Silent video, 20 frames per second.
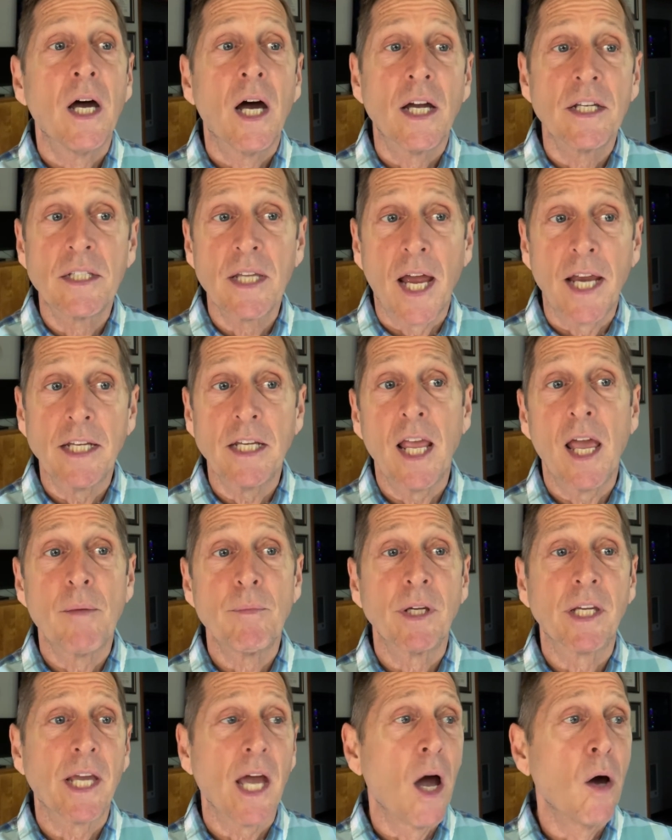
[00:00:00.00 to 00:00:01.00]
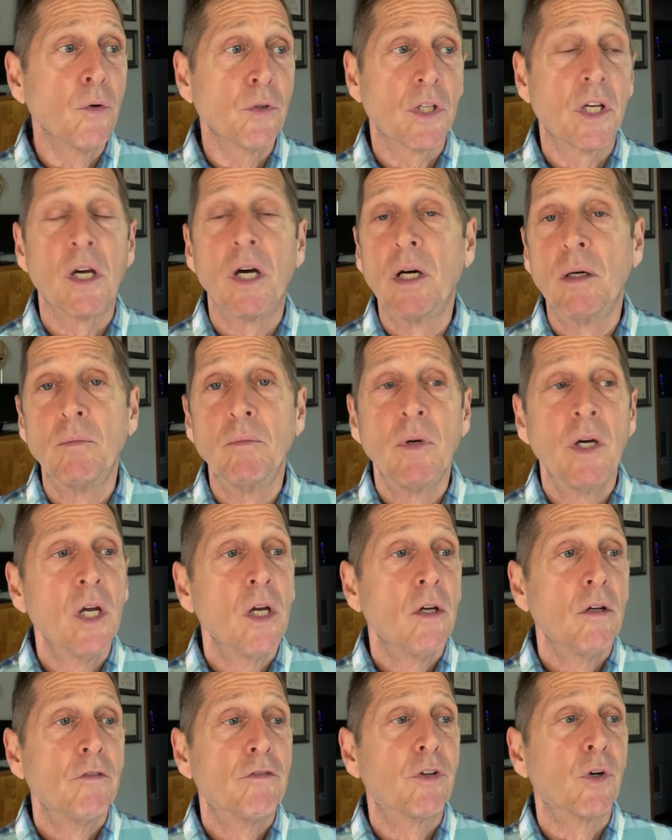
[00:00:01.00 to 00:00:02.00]
a dynamic outcome
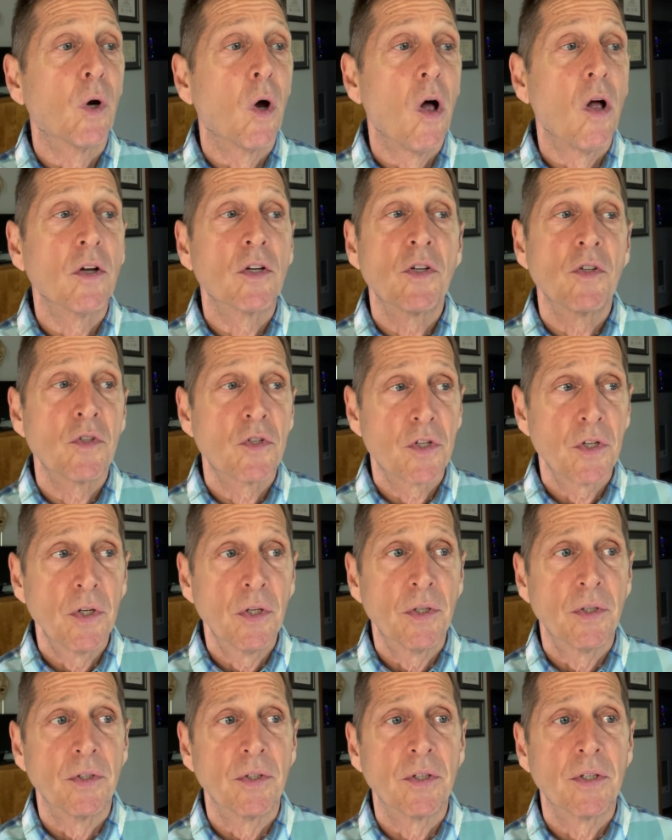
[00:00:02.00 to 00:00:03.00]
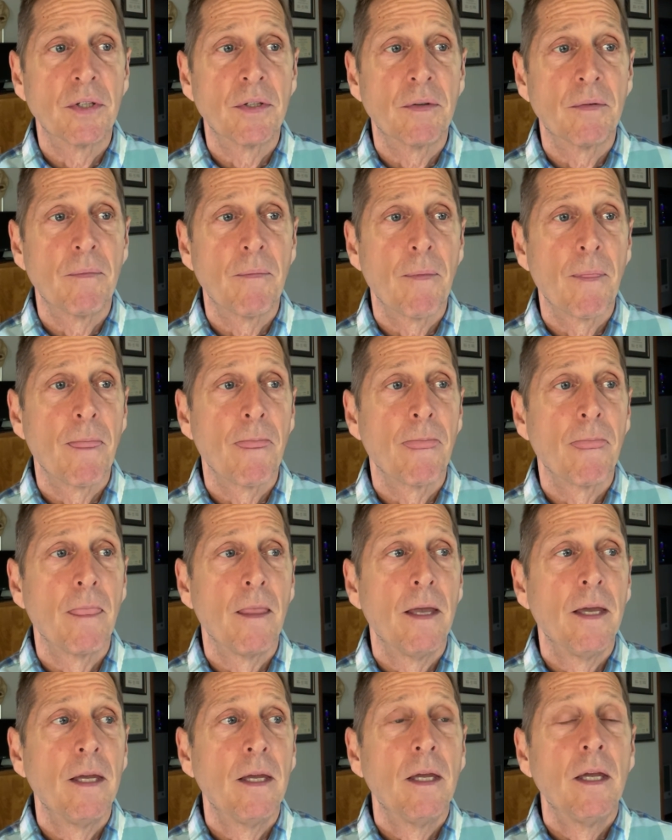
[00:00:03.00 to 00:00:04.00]
for all concerned.
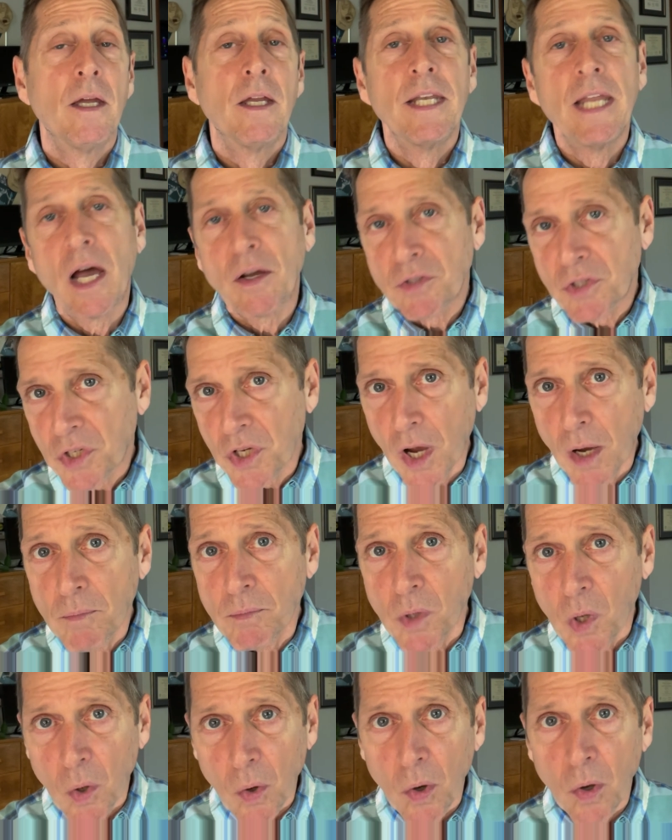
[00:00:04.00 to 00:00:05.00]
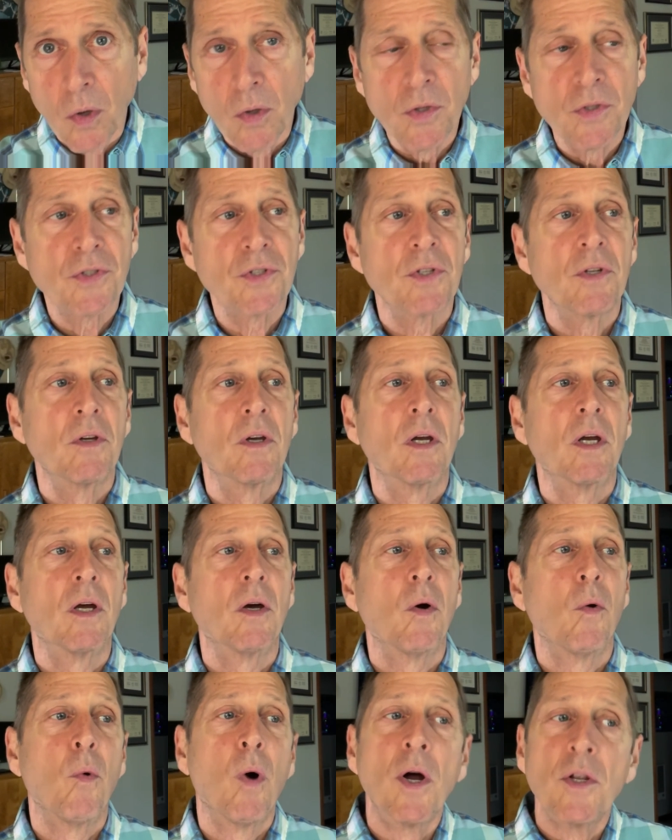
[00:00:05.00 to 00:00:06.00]
Now, some goals,
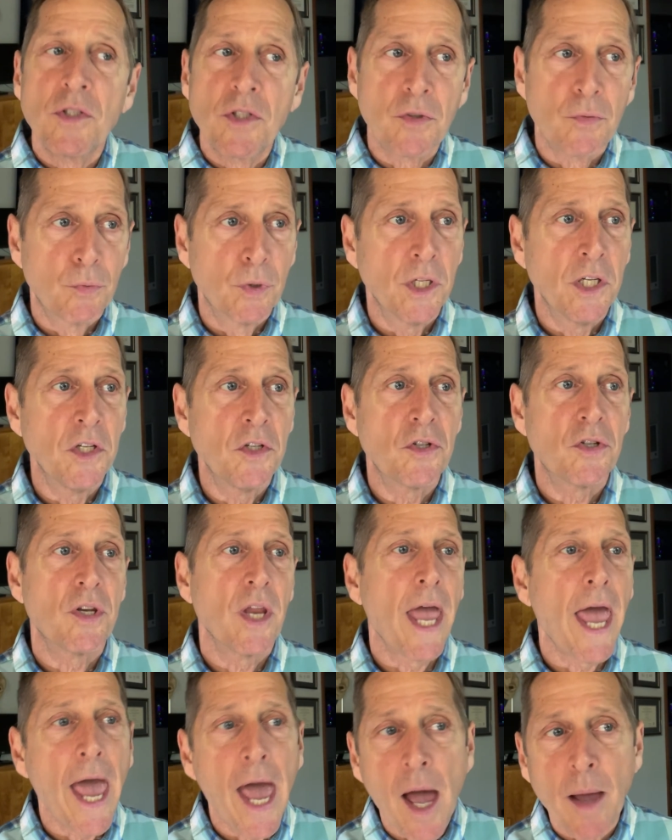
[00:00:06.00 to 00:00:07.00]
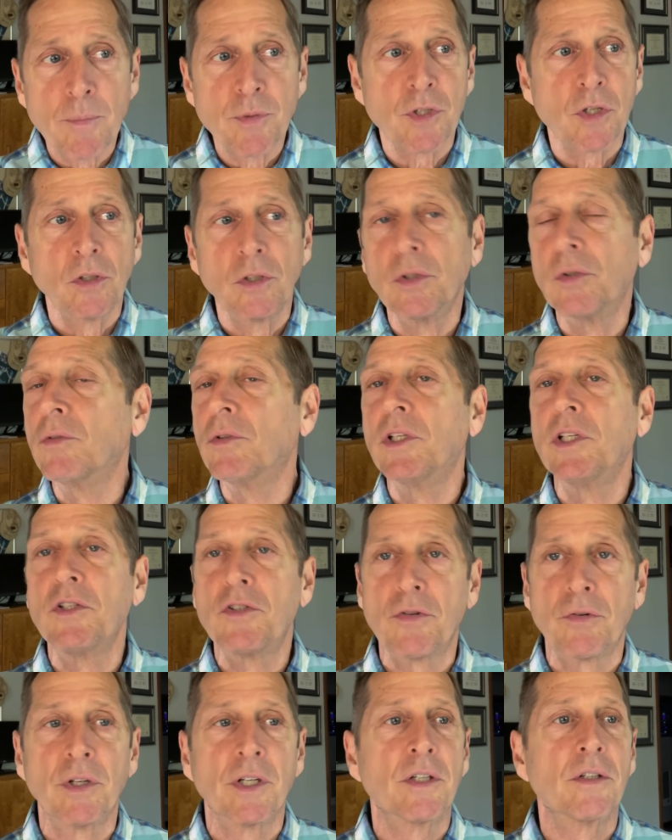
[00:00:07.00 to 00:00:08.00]
once reached, absolutely
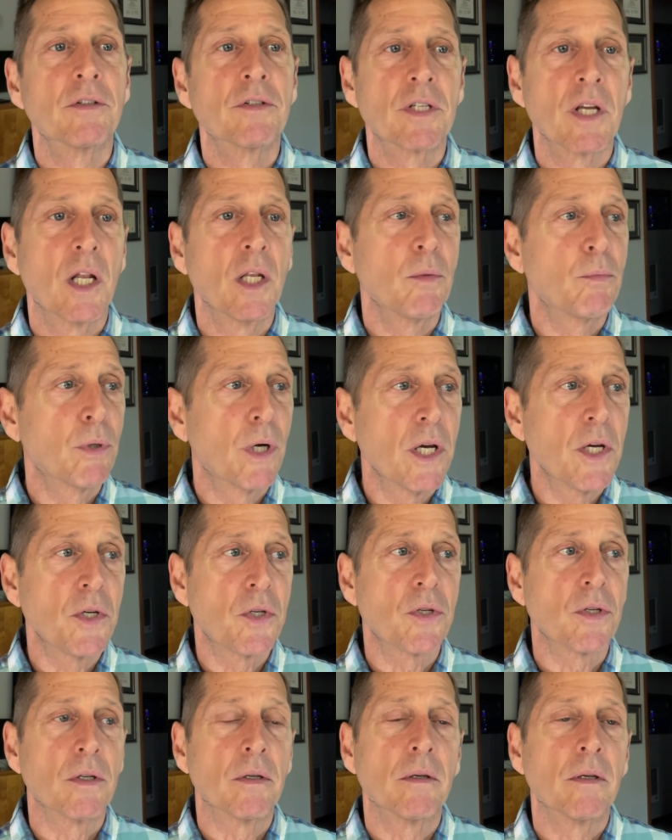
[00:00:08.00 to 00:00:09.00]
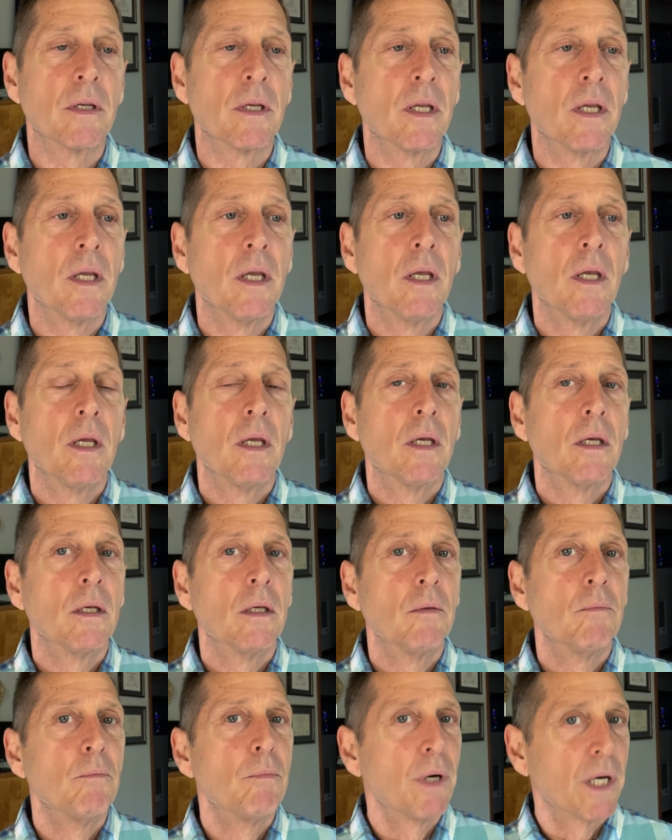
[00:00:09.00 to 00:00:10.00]
trigger celebration,
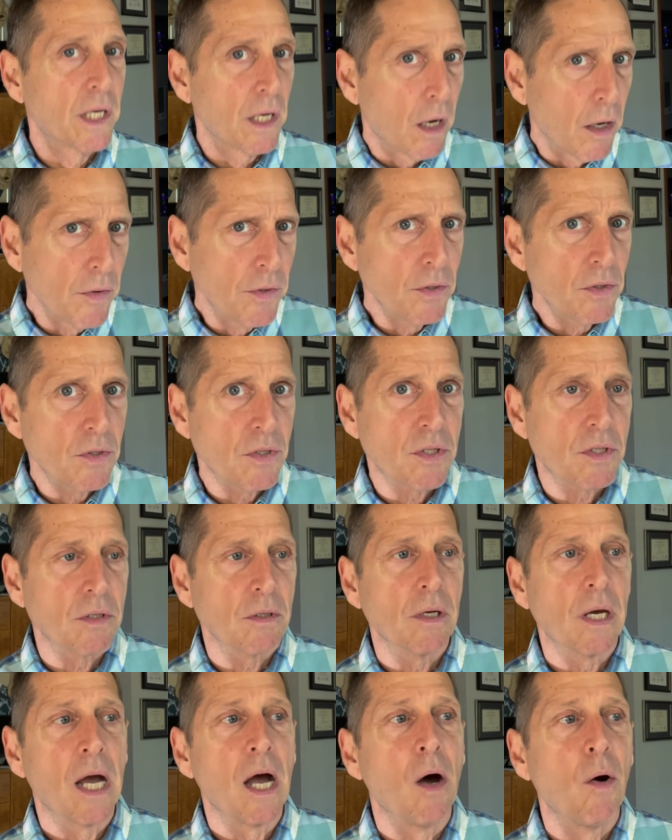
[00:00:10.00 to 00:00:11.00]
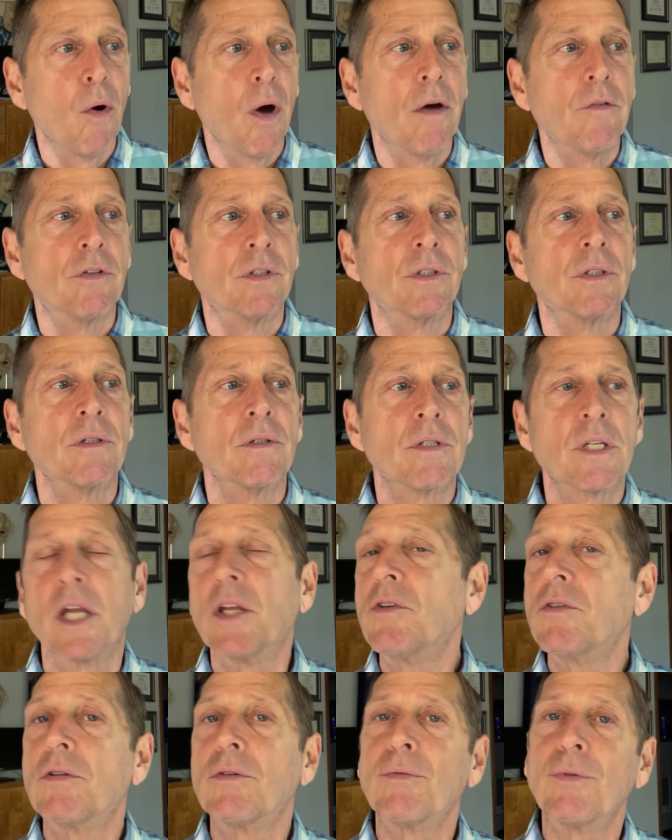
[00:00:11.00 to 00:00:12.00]
but others, however,
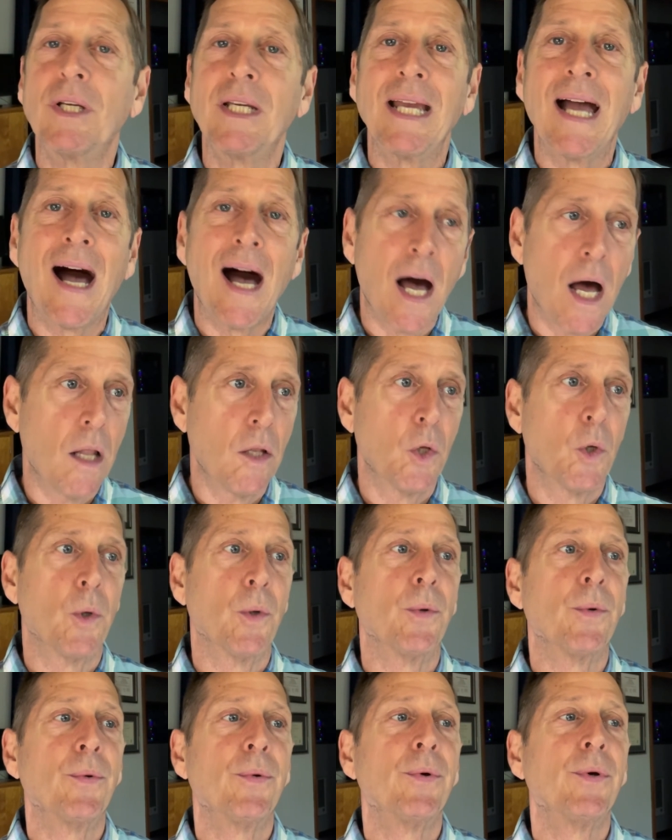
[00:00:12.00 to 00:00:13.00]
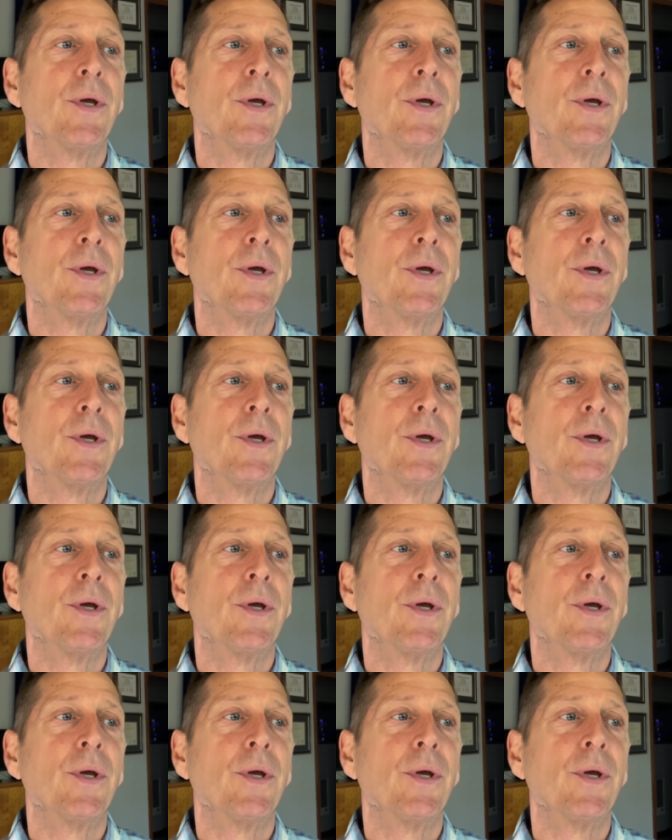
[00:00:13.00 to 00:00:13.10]
tend to ring hollow,